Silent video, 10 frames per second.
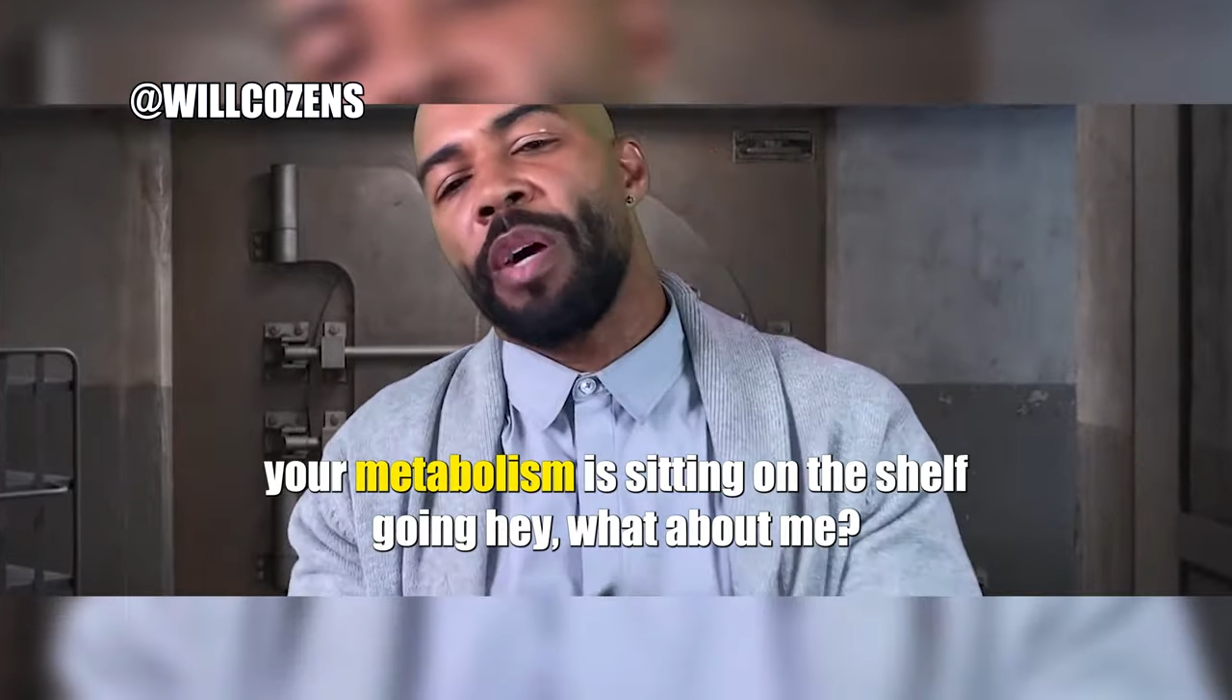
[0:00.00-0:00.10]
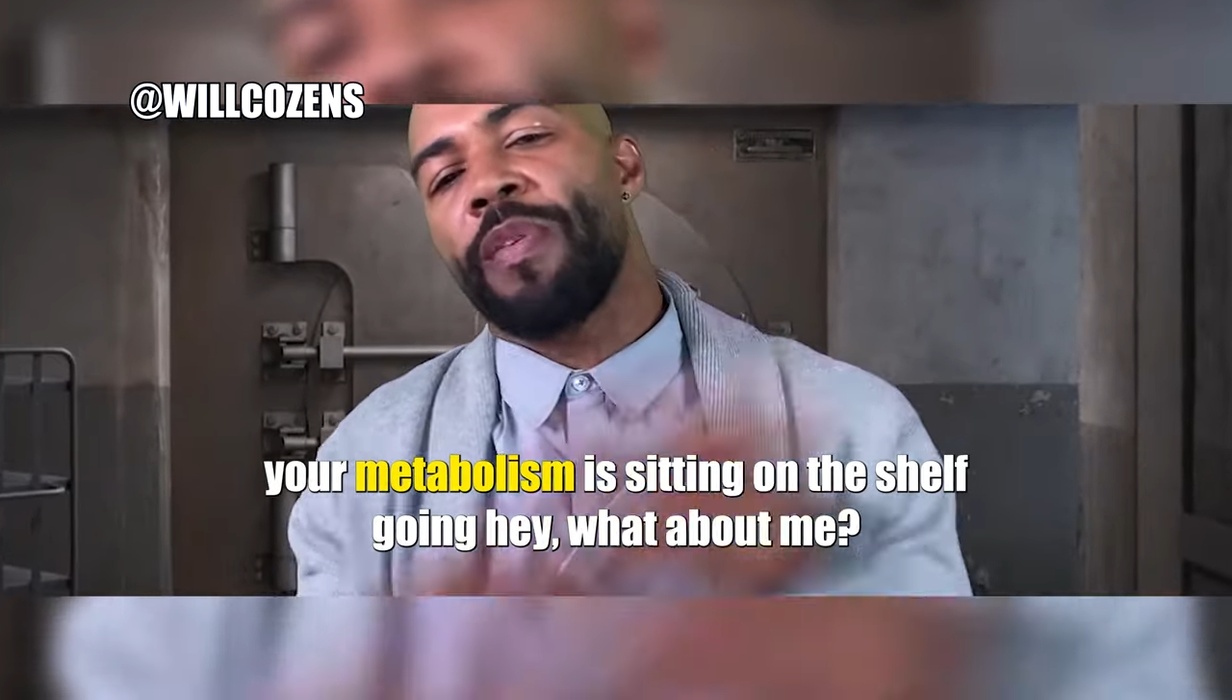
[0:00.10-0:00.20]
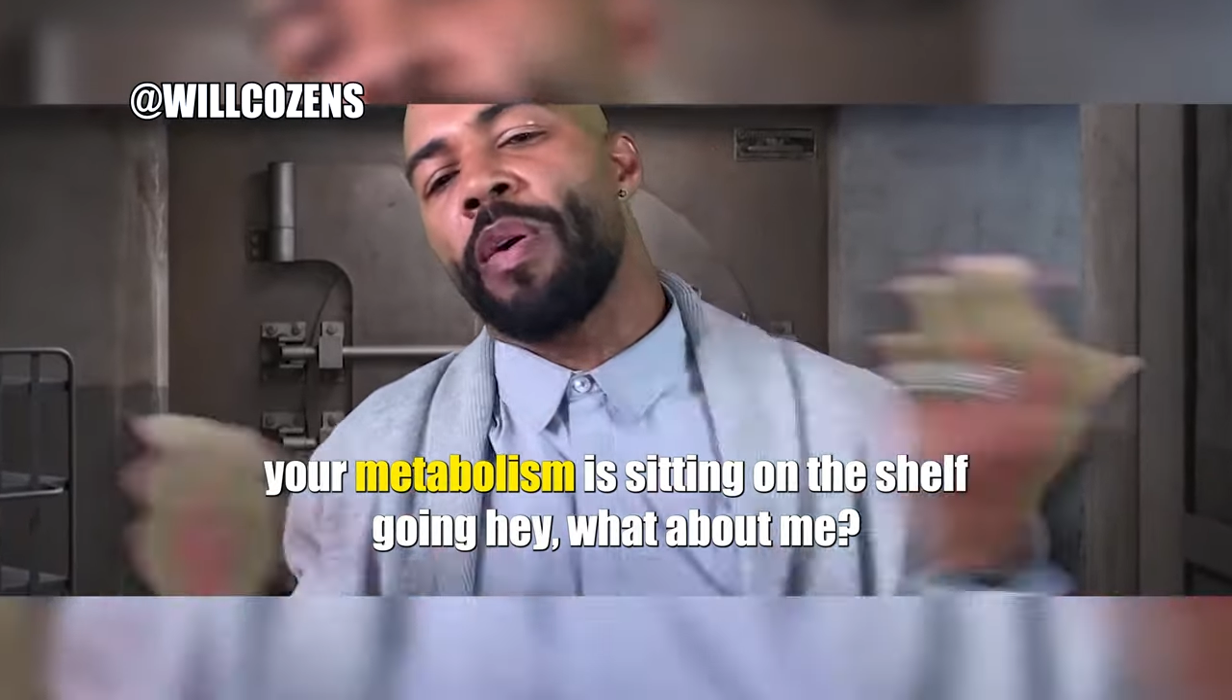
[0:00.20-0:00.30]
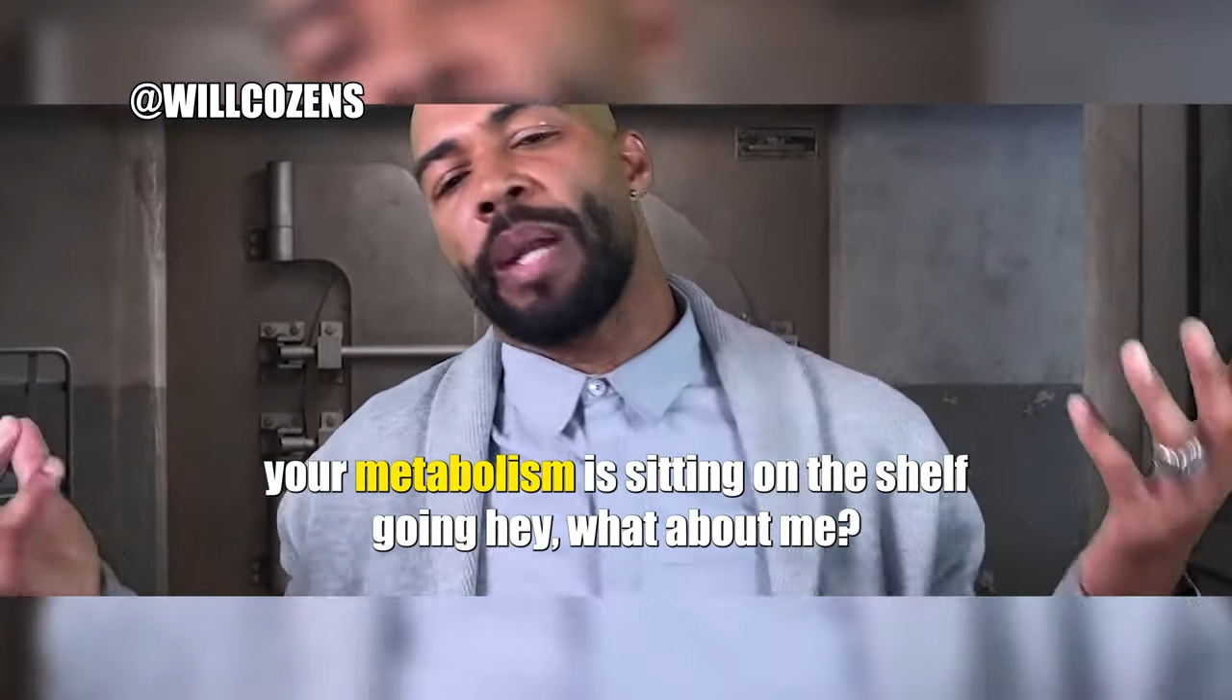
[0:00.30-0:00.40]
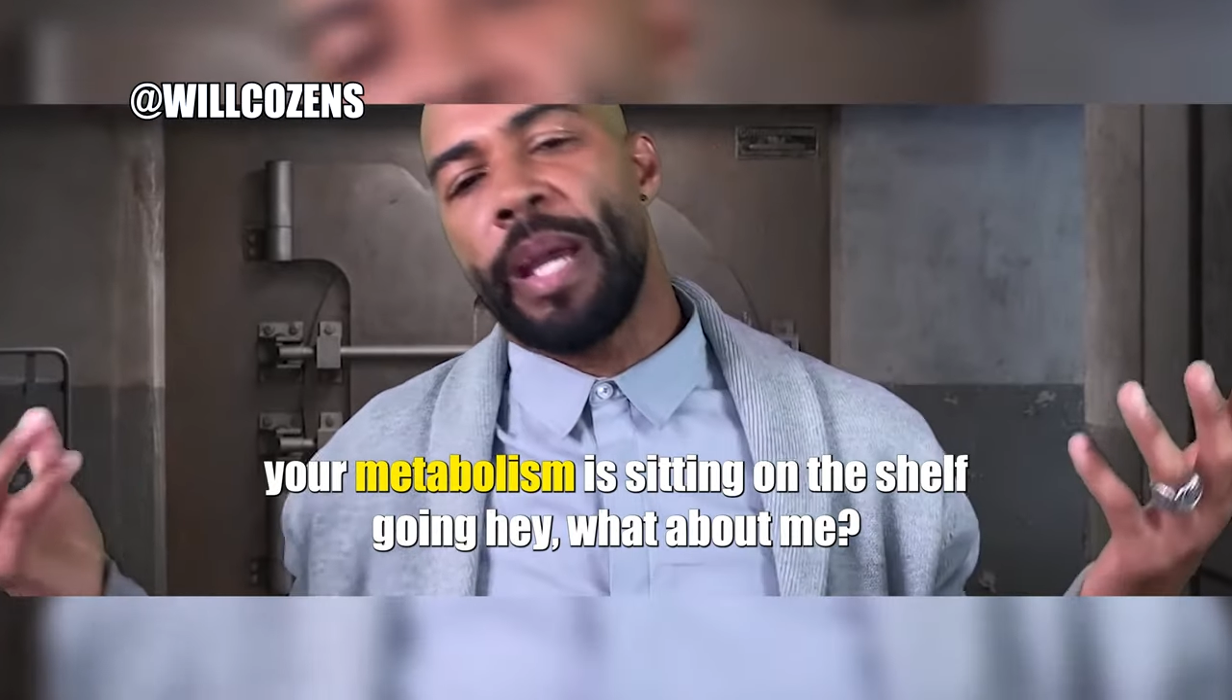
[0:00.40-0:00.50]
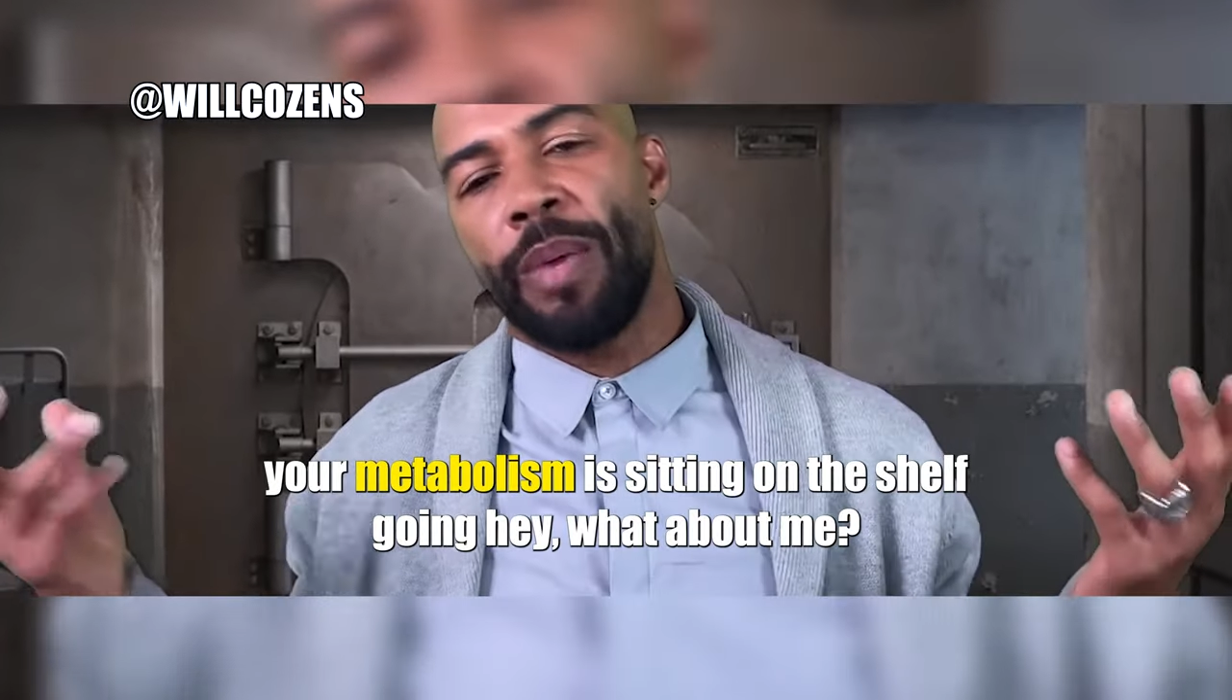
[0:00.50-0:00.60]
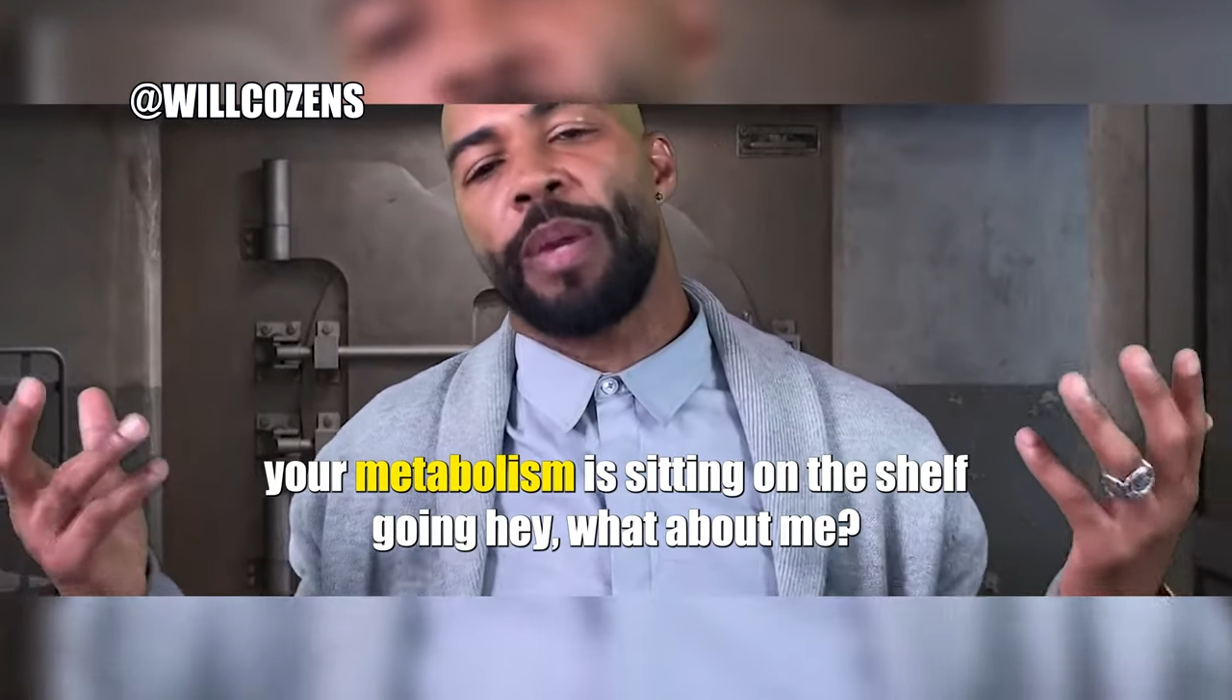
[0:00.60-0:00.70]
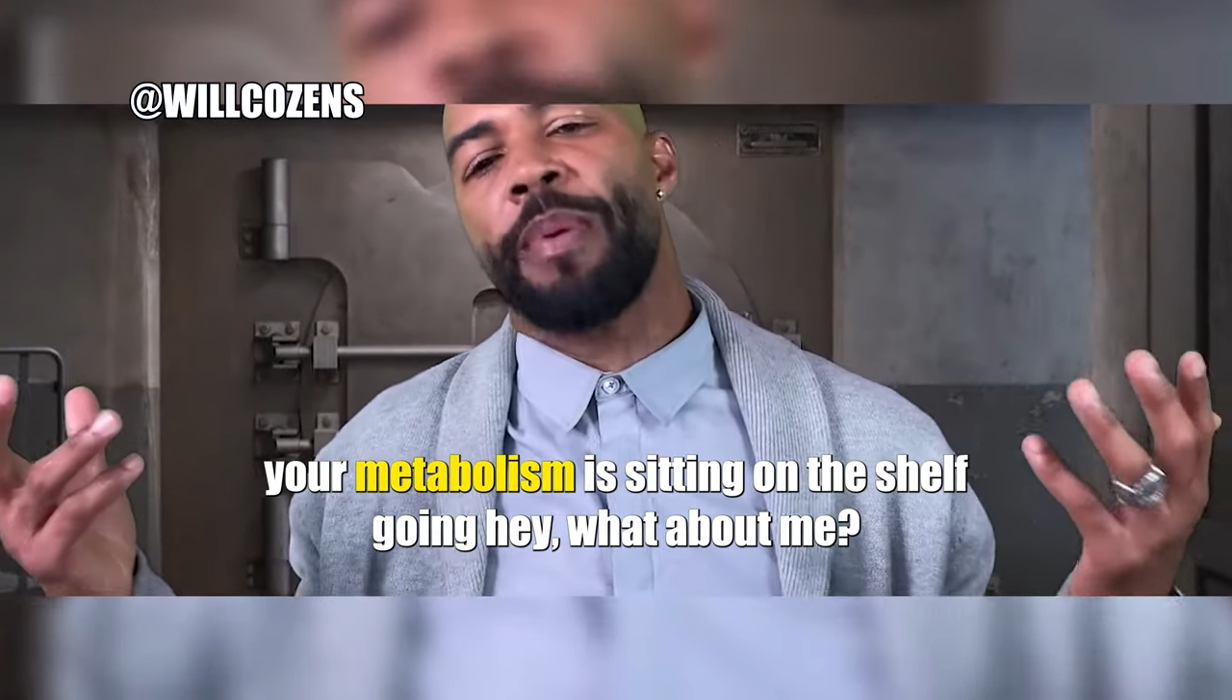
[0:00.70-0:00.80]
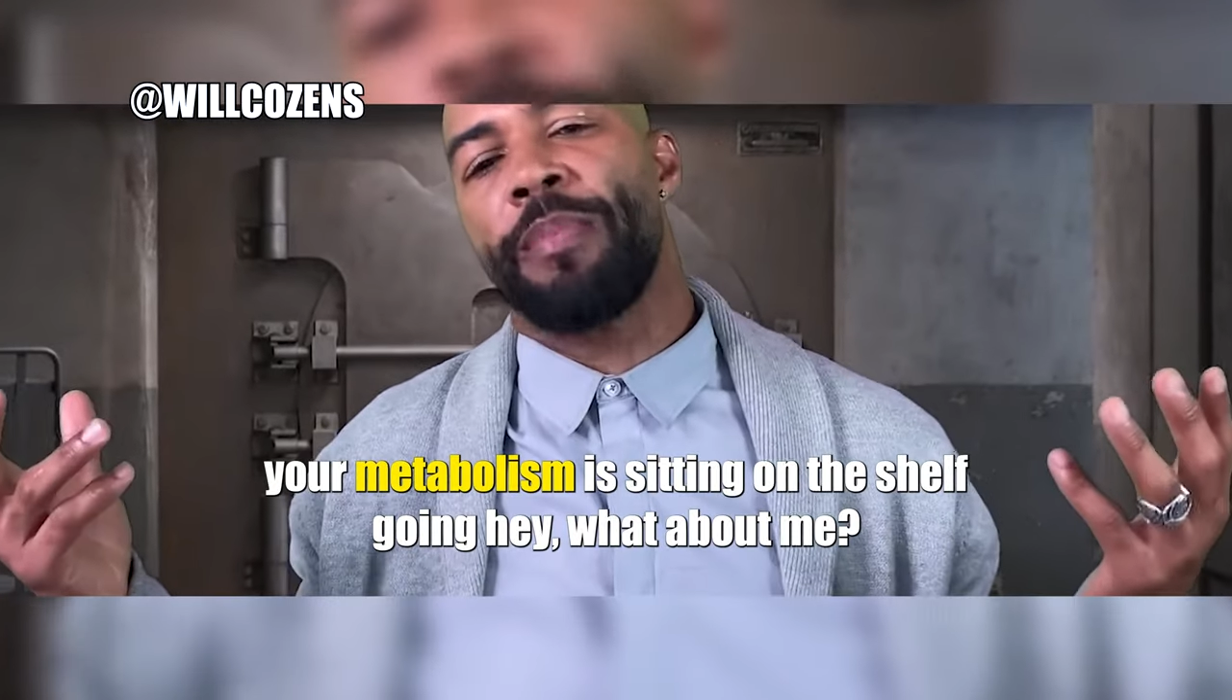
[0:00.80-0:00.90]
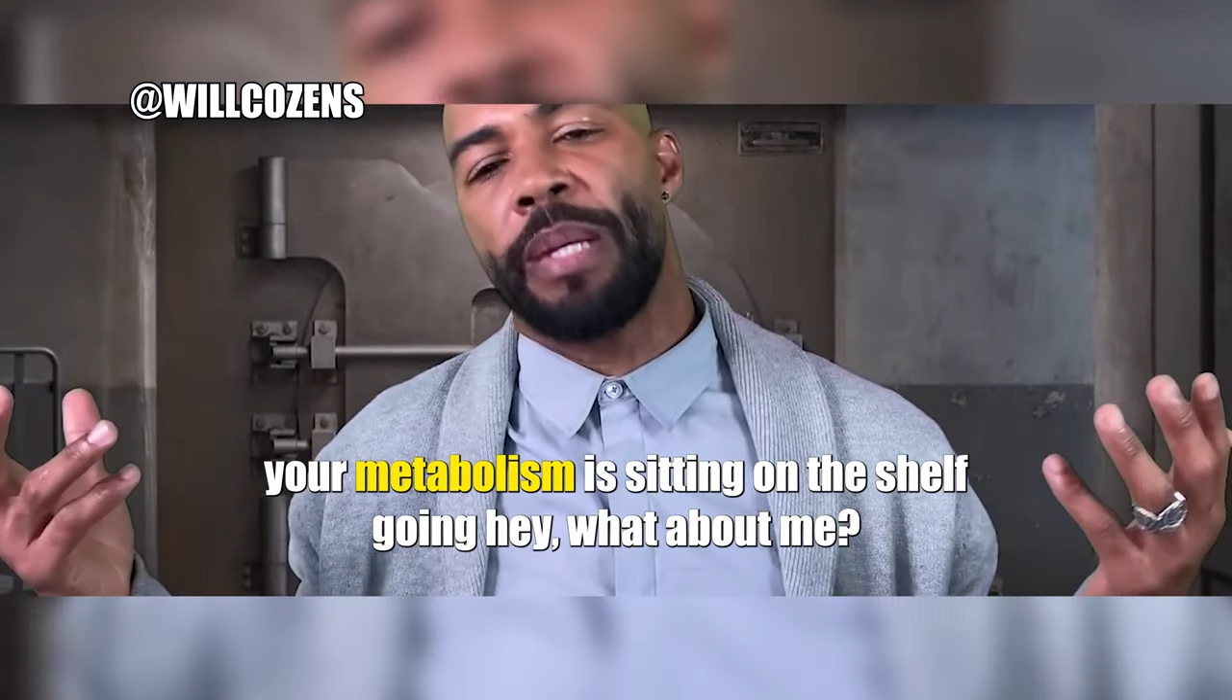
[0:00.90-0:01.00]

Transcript: shelf going, hey, what about